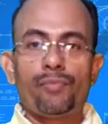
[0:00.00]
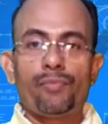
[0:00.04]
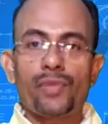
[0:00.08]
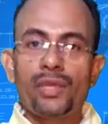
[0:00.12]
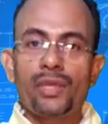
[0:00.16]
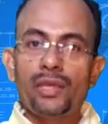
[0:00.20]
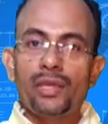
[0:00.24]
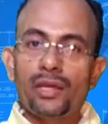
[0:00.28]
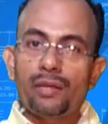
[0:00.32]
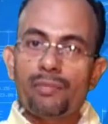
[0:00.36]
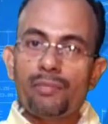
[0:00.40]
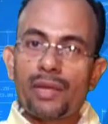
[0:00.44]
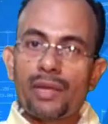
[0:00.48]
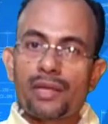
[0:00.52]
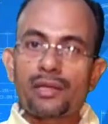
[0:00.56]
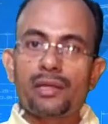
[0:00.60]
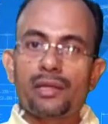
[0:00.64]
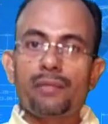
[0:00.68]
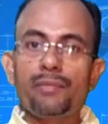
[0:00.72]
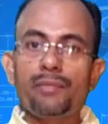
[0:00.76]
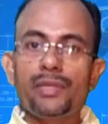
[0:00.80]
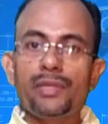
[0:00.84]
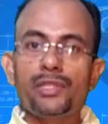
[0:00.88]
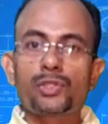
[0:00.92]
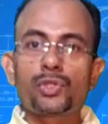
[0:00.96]
Here
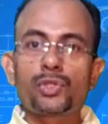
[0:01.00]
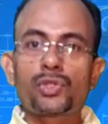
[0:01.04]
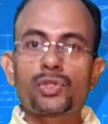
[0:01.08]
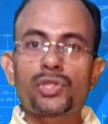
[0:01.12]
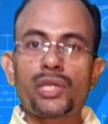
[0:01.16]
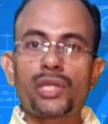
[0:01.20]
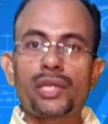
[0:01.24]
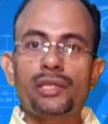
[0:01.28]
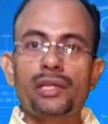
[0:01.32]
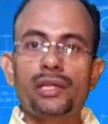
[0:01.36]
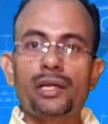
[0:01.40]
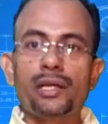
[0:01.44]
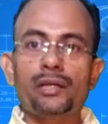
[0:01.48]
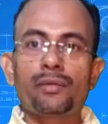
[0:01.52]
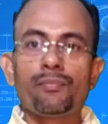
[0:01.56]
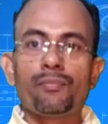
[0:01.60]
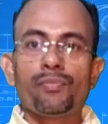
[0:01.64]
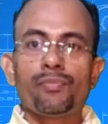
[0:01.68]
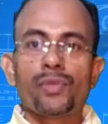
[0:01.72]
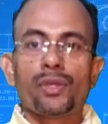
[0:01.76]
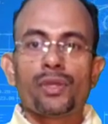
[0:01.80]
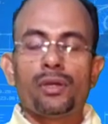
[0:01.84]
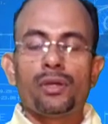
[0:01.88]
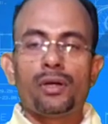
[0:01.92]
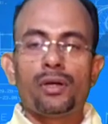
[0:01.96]
Mandela means to say that
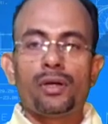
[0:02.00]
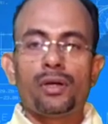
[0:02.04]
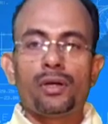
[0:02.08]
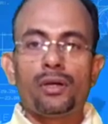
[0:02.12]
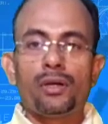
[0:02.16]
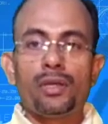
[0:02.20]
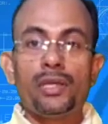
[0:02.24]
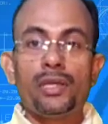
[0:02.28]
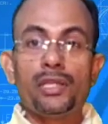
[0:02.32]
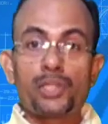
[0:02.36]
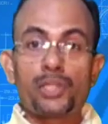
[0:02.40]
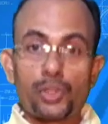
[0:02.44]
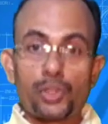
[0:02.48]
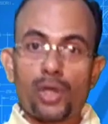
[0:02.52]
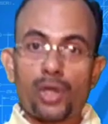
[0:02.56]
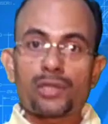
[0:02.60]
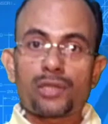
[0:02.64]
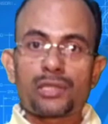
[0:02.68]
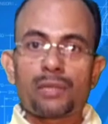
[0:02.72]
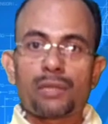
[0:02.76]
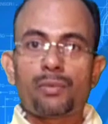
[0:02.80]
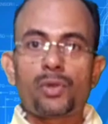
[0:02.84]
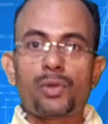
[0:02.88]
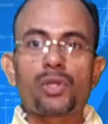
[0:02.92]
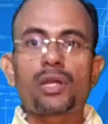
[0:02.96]
he
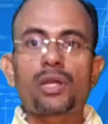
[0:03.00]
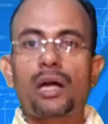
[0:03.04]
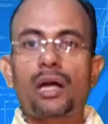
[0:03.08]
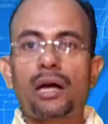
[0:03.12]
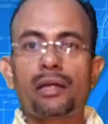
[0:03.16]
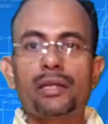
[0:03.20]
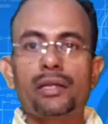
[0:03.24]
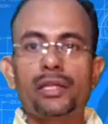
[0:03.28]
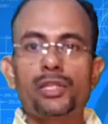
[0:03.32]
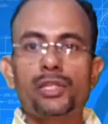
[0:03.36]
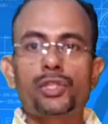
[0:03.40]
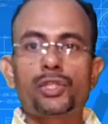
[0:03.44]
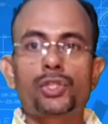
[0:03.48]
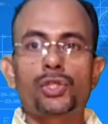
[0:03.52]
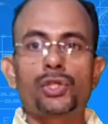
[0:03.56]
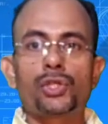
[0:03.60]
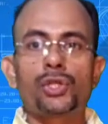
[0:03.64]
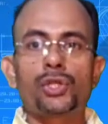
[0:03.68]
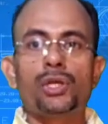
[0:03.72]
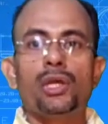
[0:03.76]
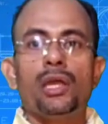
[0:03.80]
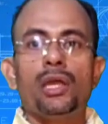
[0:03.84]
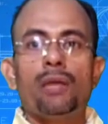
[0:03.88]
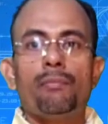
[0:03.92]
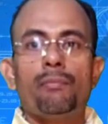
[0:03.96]
talks about courage.
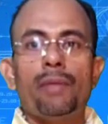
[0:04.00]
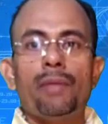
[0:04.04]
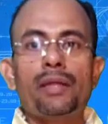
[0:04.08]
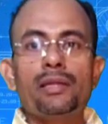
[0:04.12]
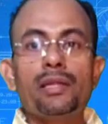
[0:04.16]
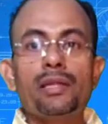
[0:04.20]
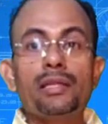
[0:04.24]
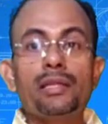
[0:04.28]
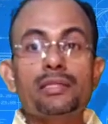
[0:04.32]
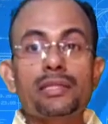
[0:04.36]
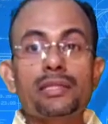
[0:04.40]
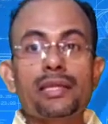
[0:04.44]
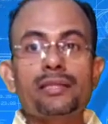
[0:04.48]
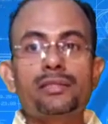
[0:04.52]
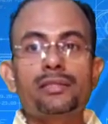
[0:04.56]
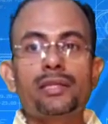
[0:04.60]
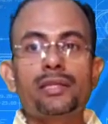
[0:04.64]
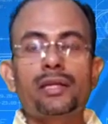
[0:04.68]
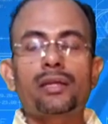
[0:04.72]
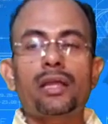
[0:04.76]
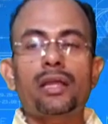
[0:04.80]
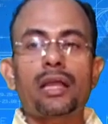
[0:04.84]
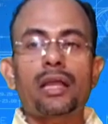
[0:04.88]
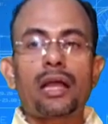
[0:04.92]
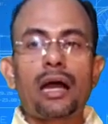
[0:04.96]
Mandela says
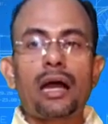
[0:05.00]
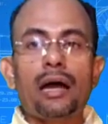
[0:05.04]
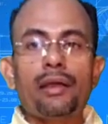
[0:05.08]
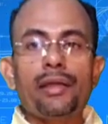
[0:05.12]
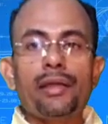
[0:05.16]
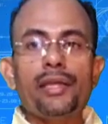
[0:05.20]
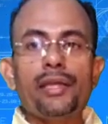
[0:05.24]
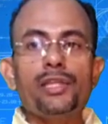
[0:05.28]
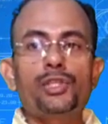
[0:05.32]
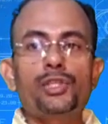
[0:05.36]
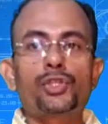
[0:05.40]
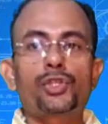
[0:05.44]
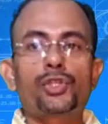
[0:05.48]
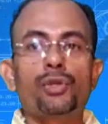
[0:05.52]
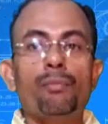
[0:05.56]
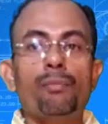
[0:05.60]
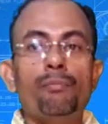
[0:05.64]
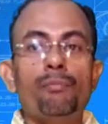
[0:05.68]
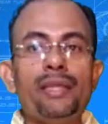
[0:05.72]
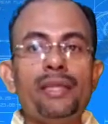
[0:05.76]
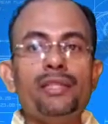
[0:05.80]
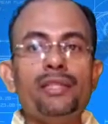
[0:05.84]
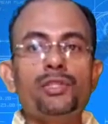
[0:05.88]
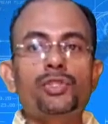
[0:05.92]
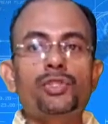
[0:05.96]
that courage
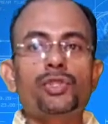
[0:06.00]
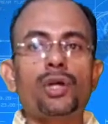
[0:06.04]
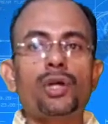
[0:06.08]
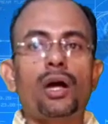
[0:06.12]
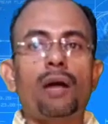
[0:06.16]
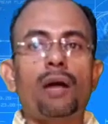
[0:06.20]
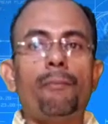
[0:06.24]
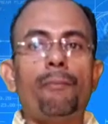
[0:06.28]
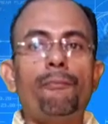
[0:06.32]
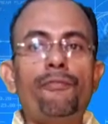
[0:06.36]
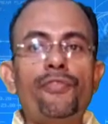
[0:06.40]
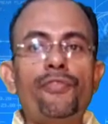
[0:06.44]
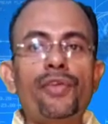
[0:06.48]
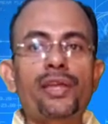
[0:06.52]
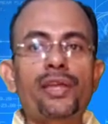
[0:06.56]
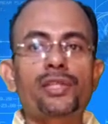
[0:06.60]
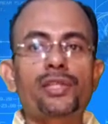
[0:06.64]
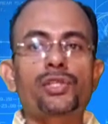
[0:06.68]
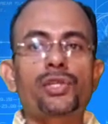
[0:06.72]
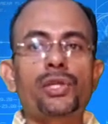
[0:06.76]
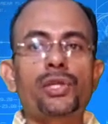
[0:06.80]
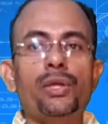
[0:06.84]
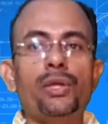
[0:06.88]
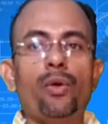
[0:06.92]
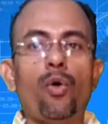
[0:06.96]
means a
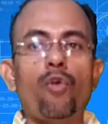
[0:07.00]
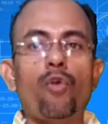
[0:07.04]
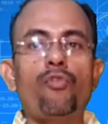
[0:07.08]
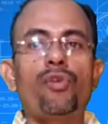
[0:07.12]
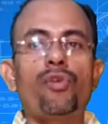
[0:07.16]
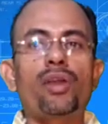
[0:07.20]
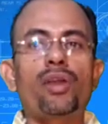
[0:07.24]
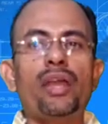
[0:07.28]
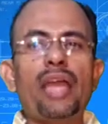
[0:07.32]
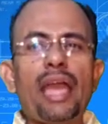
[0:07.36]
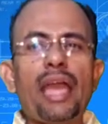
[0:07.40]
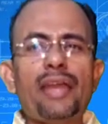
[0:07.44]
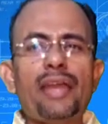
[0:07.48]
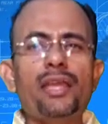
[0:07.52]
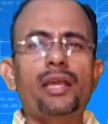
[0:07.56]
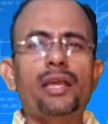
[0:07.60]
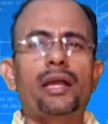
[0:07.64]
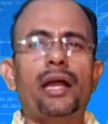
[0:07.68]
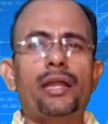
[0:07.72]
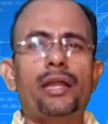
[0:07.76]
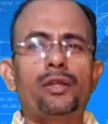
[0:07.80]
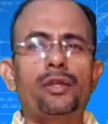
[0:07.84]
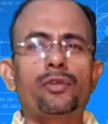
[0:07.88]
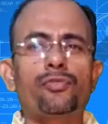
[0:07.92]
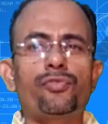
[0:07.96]
victory over any
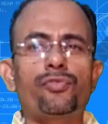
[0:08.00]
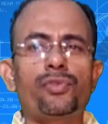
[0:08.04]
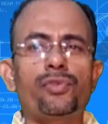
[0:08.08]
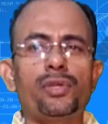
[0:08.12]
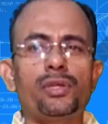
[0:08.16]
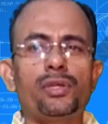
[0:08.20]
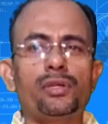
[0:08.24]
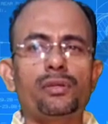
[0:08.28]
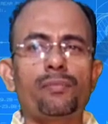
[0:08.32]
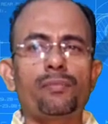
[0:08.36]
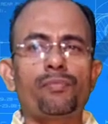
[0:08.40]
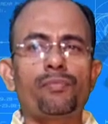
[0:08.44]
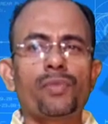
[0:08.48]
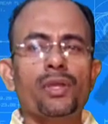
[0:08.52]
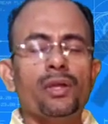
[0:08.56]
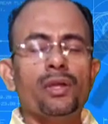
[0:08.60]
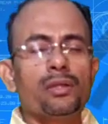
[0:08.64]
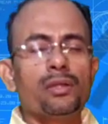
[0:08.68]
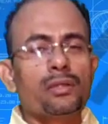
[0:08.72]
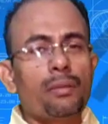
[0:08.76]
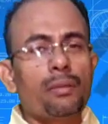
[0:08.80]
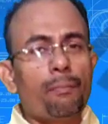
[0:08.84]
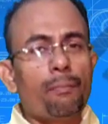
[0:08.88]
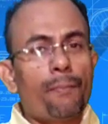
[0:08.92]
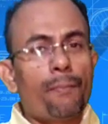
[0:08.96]
kind of fear.
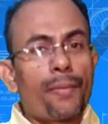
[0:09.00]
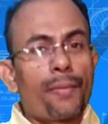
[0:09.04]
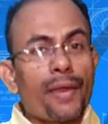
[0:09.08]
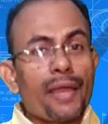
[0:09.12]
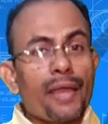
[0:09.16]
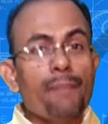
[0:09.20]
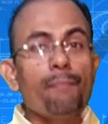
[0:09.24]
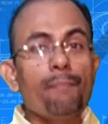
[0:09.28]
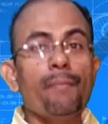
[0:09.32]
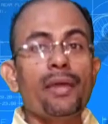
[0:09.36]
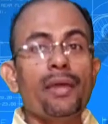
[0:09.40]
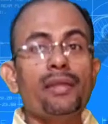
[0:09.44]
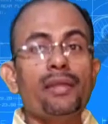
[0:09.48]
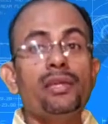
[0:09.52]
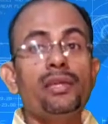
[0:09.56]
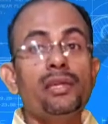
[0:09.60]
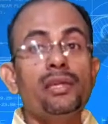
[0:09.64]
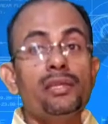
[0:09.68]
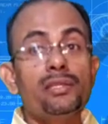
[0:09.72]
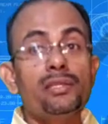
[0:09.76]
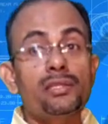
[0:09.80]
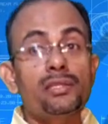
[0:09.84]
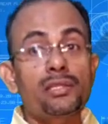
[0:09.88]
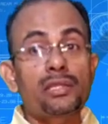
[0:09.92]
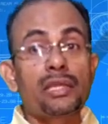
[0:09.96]
The brave man
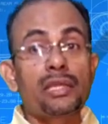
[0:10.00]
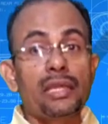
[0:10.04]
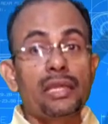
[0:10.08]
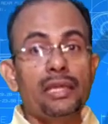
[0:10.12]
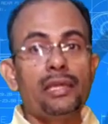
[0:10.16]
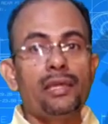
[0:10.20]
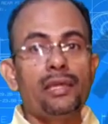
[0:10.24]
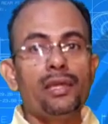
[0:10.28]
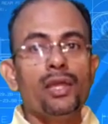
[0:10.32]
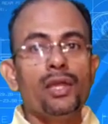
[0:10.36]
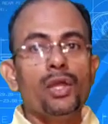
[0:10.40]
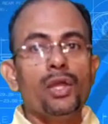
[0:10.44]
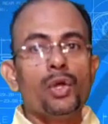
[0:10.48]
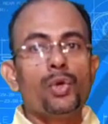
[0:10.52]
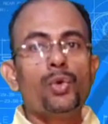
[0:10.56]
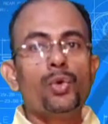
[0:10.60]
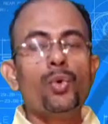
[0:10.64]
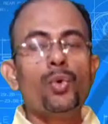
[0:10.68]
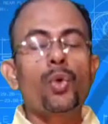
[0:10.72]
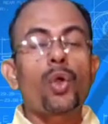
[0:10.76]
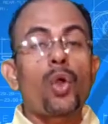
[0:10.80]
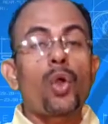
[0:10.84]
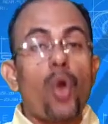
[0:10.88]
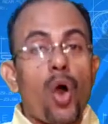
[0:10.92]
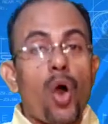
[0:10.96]
is he
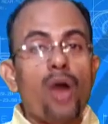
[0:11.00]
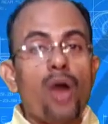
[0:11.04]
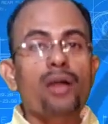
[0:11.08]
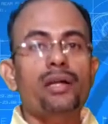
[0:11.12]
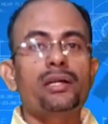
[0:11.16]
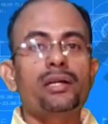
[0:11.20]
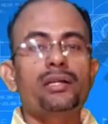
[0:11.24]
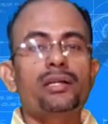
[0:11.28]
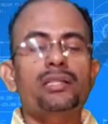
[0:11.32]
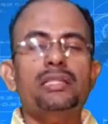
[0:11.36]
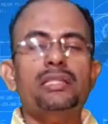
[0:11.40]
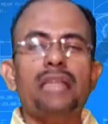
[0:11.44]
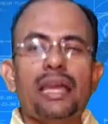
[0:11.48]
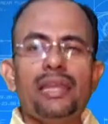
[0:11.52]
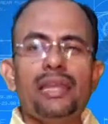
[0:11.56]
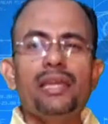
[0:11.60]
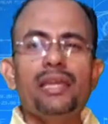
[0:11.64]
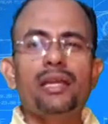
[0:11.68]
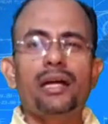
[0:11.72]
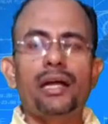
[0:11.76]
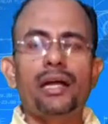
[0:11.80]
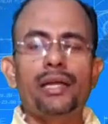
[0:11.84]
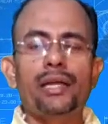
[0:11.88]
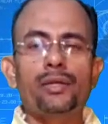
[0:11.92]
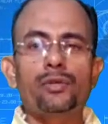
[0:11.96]
who conquers
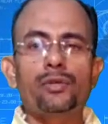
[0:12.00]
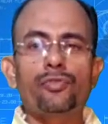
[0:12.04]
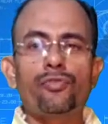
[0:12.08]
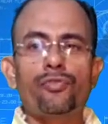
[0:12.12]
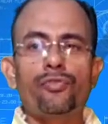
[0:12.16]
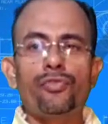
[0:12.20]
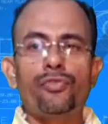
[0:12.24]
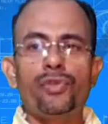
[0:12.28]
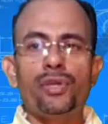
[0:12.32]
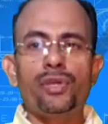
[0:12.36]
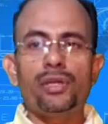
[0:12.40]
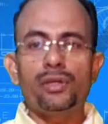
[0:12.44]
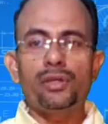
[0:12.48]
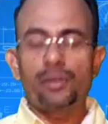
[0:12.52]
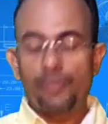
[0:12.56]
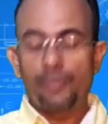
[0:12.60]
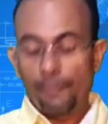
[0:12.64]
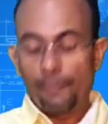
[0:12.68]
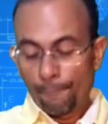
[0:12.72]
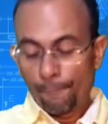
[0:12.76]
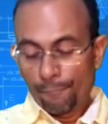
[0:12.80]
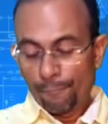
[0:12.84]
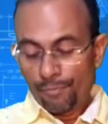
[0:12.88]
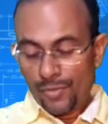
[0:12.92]
any kind of fear.